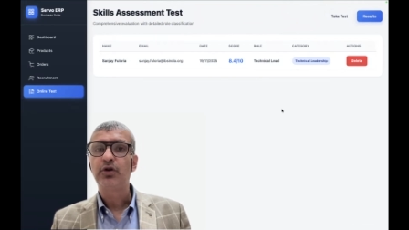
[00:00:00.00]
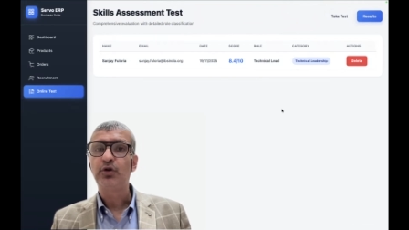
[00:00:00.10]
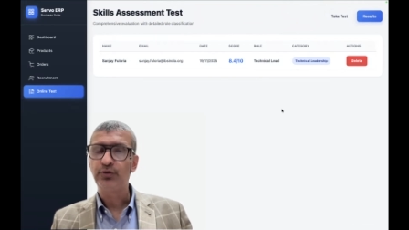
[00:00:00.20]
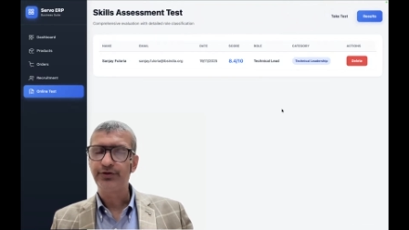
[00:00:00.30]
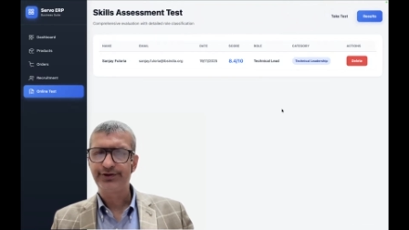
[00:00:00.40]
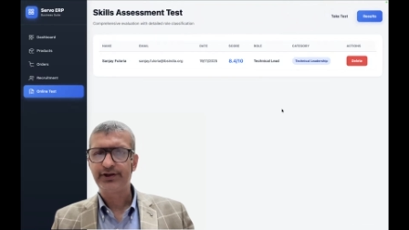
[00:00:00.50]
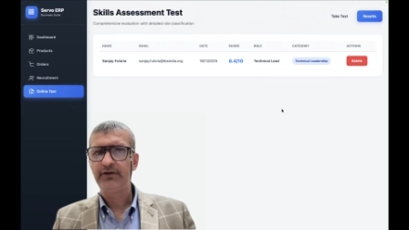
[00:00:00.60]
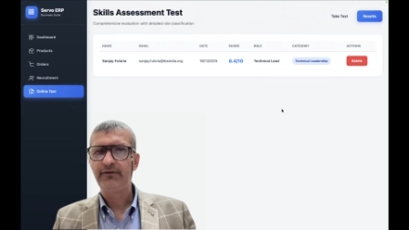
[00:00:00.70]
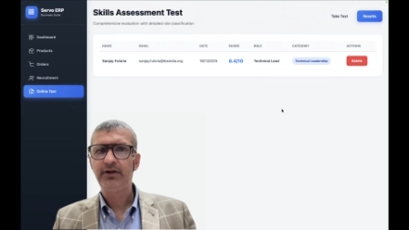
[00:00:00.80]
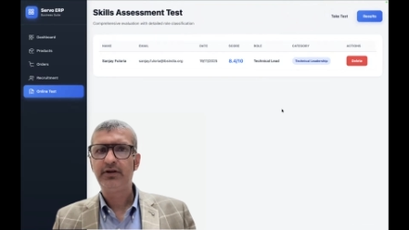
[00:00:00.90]
own
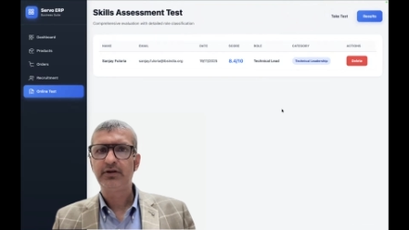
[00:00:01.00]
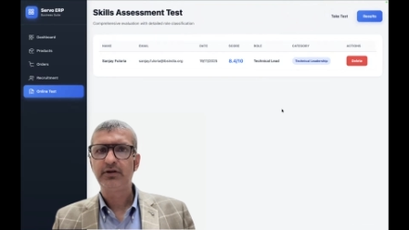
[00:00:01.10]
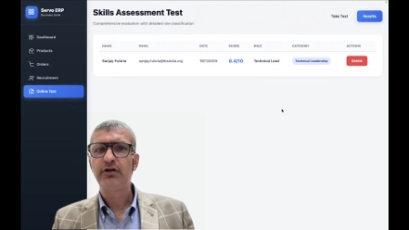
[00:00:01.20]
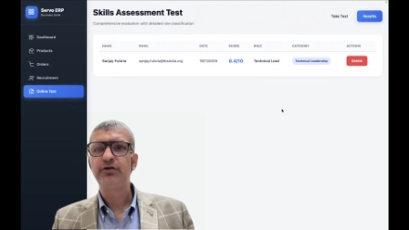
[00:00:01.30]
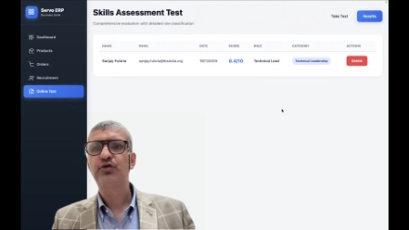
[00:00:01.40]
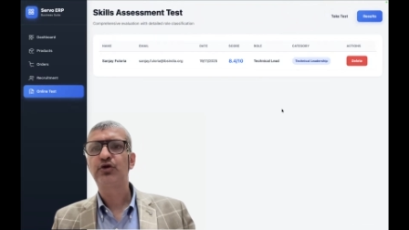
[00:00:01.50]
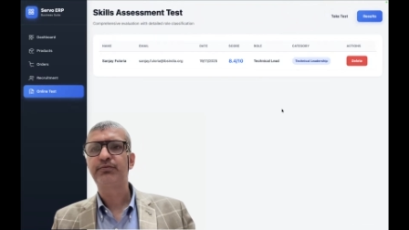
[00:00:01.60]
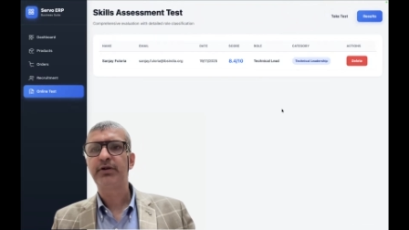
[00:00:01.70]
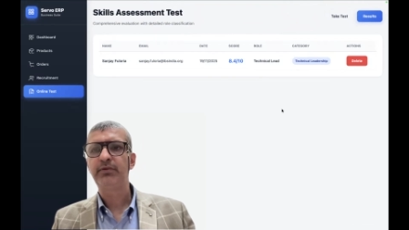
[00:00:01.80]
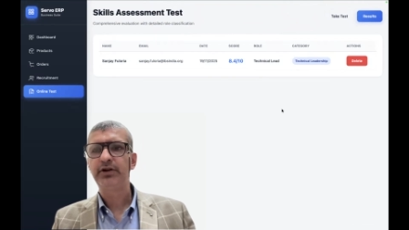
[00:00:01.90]
server, or you could
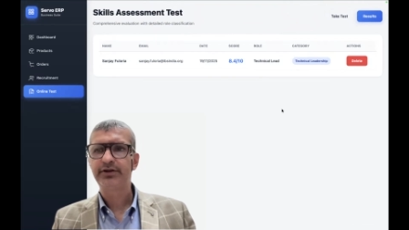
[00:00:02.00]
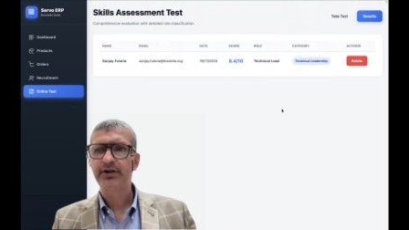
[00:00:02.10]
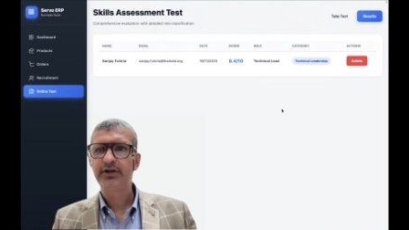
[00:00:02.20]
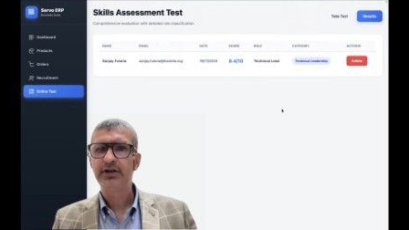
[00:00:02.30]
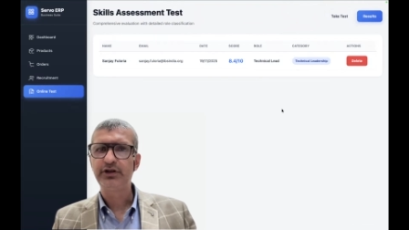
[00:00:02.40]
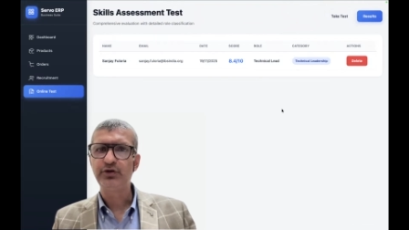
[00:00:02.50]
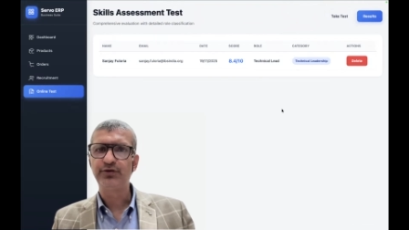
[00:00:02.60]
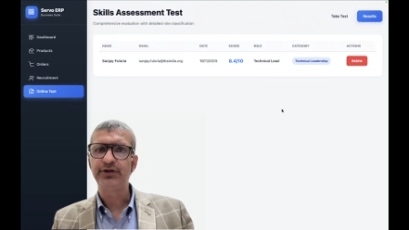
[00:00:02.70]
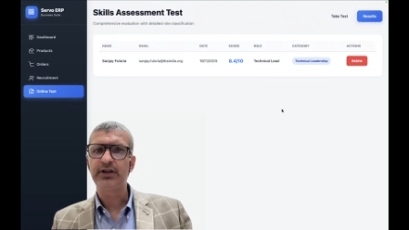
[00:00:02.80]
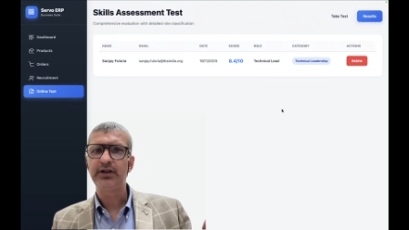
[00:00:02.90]
publish it
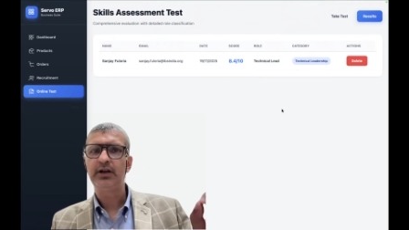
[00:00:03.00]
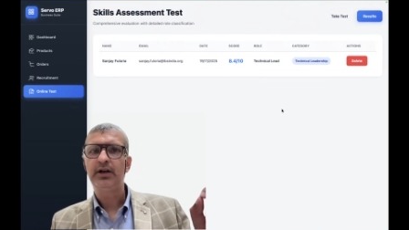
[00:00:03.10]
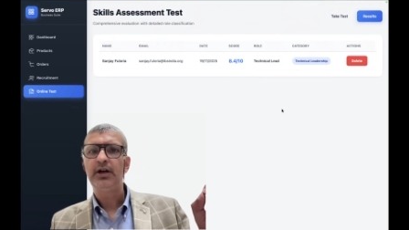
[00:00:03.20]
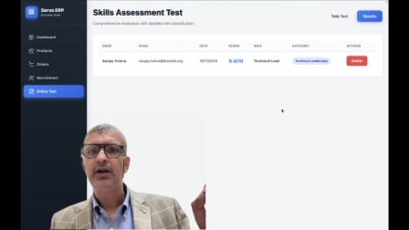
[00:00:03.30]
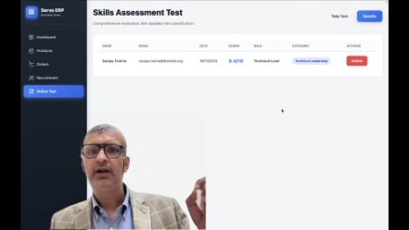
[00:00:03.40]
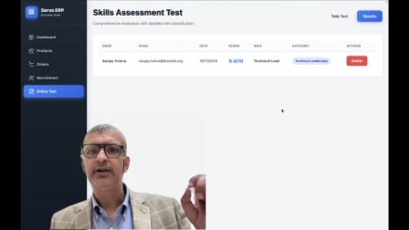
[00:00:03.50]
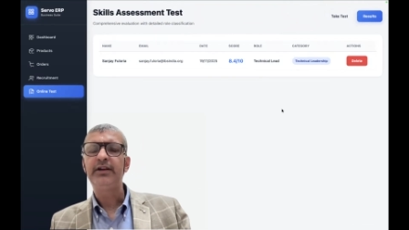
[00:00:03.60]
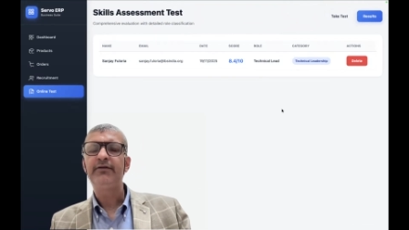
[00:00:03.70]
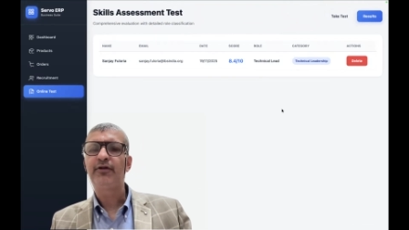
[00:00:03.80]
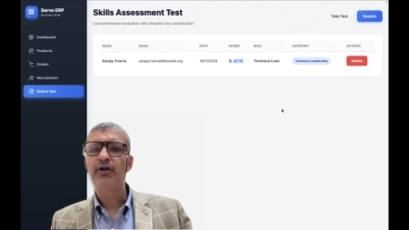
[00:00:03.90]
using a
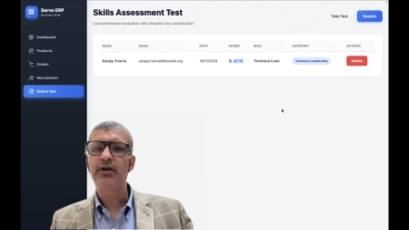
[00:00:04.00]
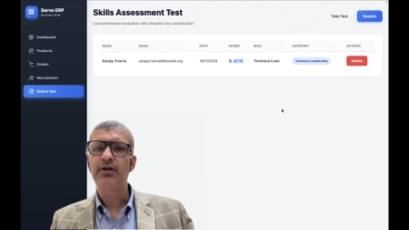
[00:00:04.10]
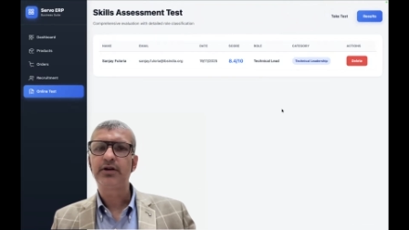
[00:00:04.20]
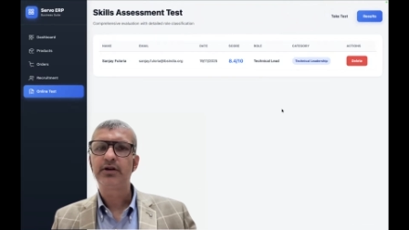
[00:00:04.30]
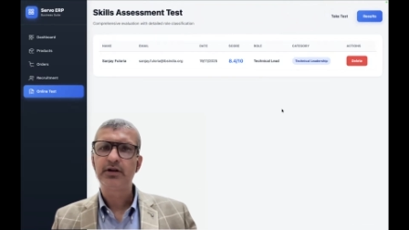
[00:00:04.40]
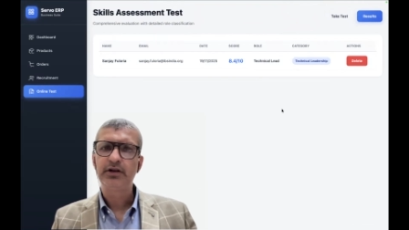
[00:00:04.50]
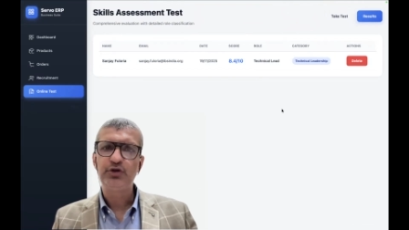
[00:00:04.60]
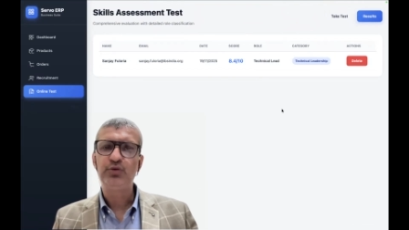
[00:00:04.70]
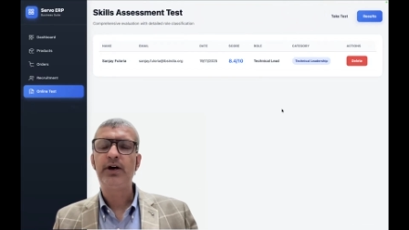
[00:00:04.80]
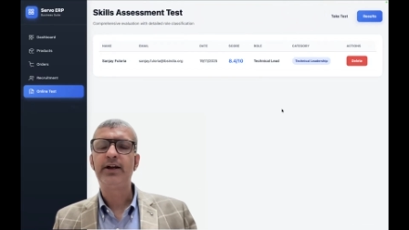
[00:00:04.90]
default
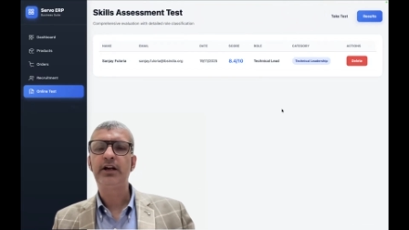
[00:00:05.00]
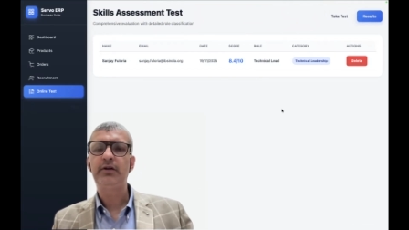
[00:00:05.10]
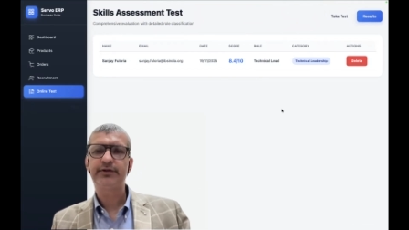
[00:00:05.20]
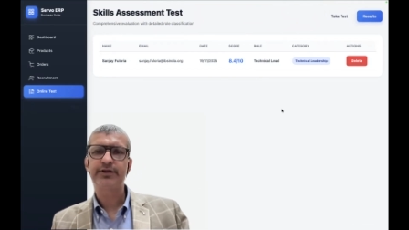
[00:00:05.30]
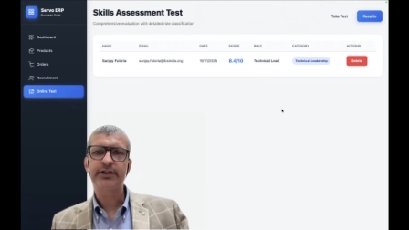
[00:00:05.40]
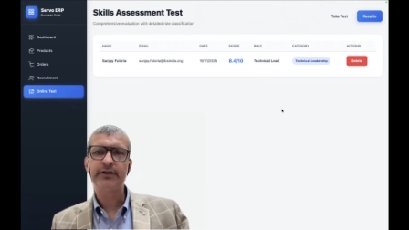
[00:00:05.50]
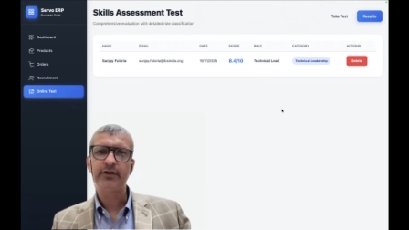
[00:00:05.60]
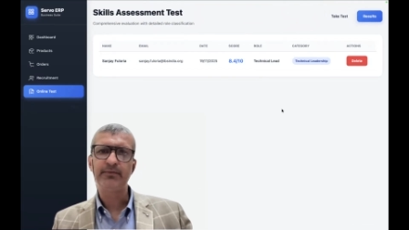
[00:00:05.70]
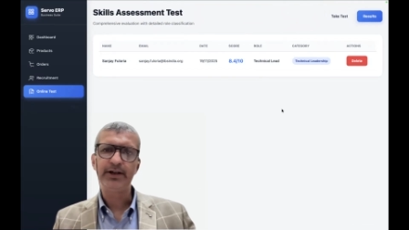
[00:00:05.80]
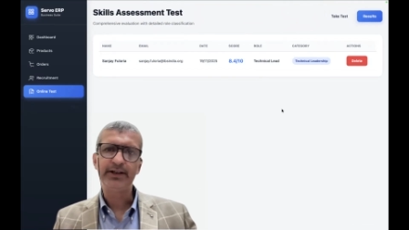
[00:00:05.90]
URL which is
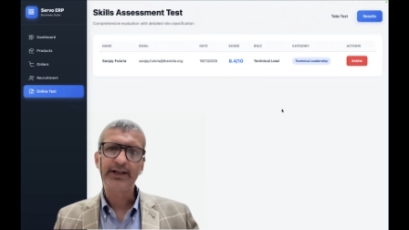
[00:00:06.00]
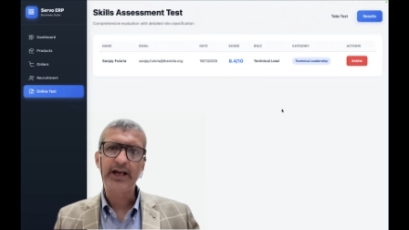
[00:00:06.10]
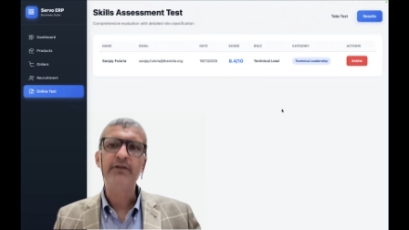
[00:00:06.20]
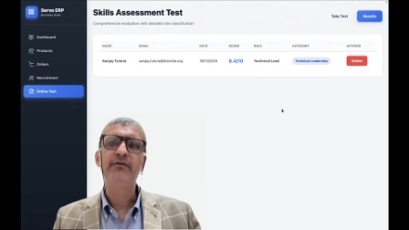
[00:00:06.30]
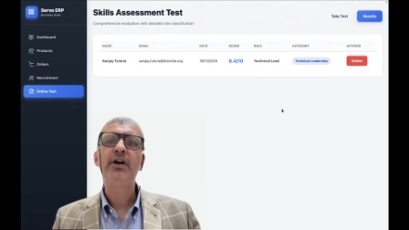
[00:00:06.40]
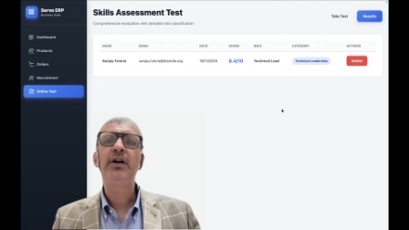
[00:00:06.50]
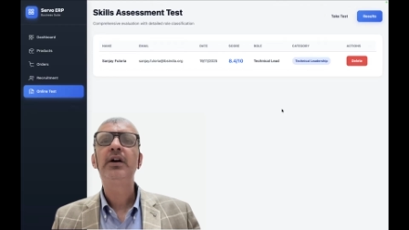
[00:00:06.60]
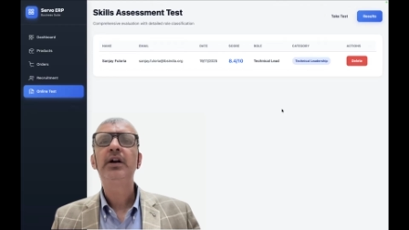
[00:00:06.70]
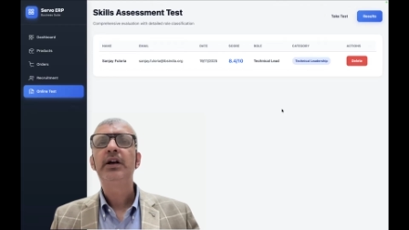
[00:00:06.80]
given by Canva.